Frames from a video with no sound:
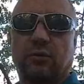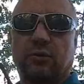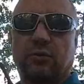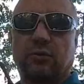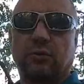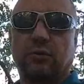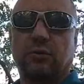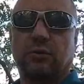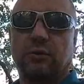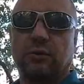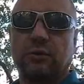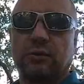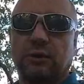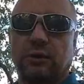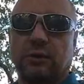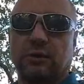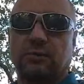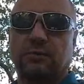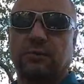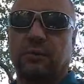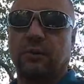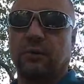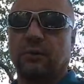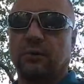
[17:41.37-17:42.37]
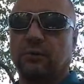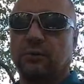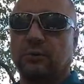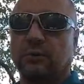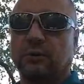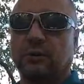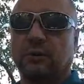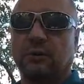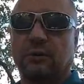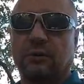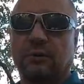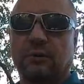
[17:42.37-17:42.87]
truth is
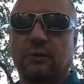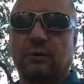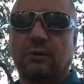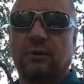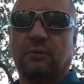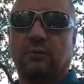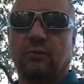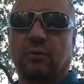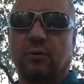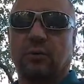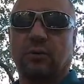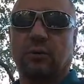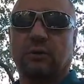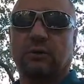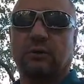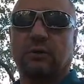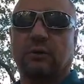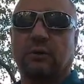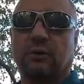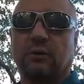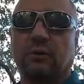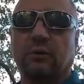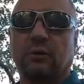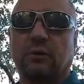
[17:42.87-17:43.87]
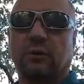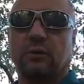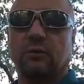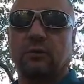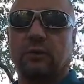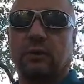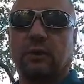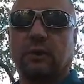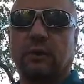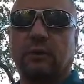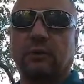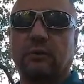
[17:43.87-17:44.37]
exposed, the more that the good can
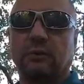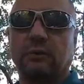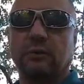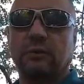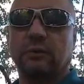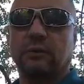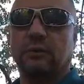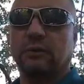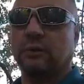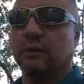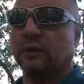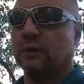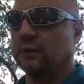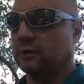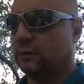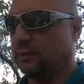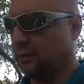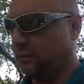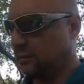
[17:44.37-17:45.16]
win out in the end.